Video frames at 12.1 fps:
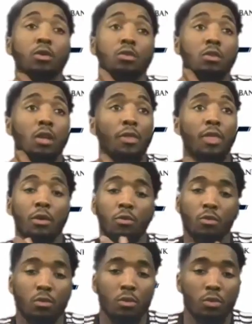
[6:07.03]
I think we do it. I
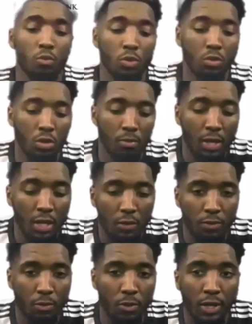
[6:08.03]
think we do it in
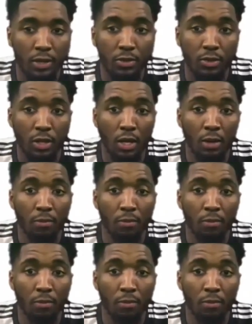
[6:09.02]
many different ways.